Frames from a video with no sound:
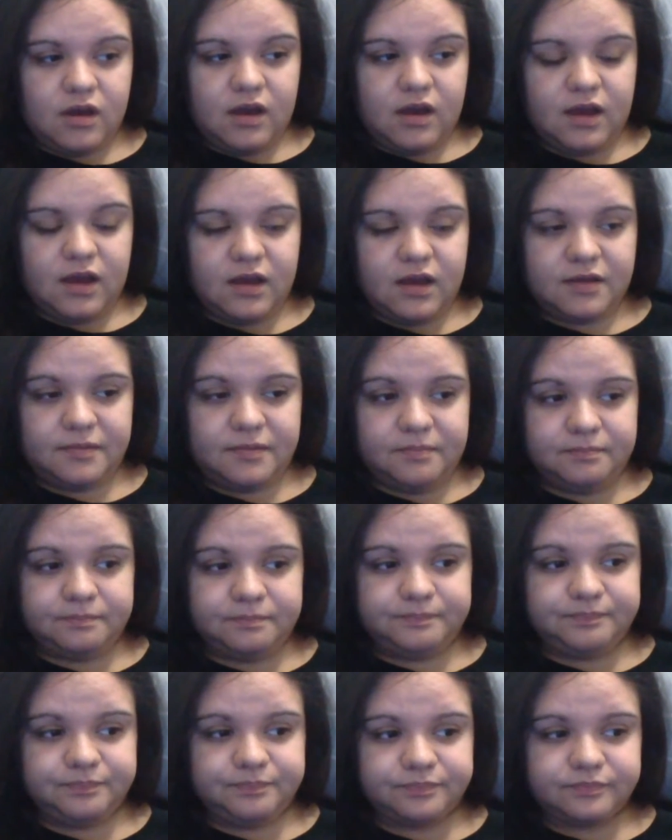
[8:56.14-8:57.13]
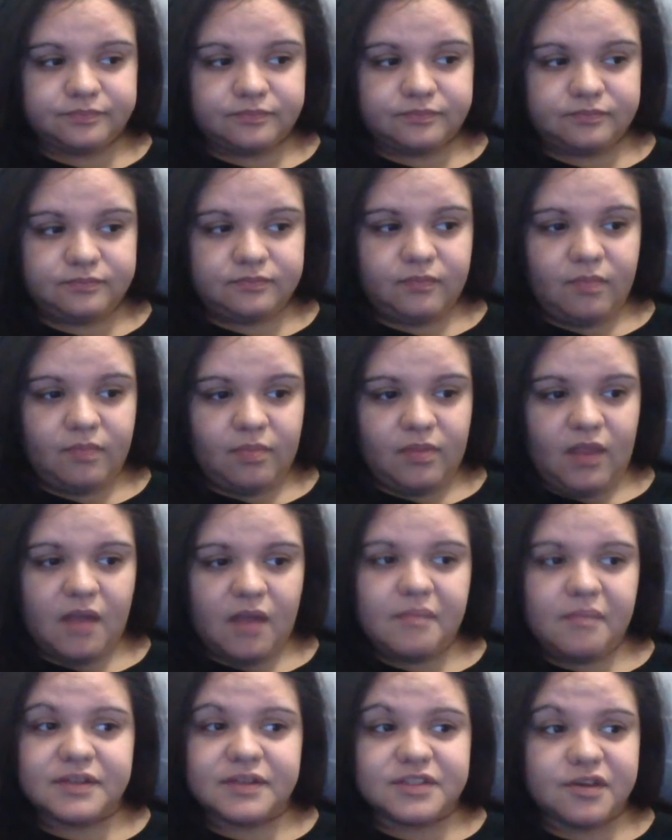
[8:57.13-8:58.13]

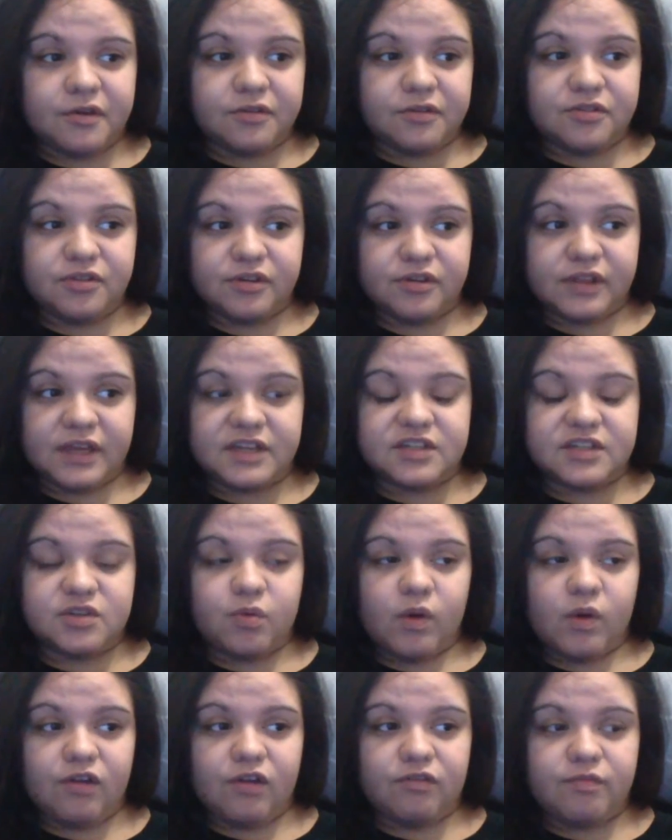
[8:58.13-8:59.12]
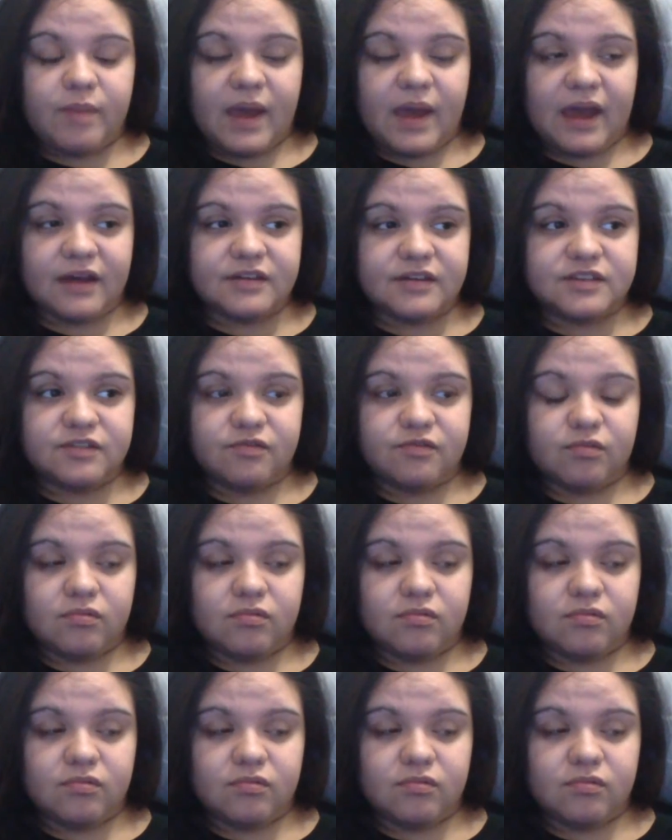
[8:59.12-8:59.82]
I must go through like 12 bottles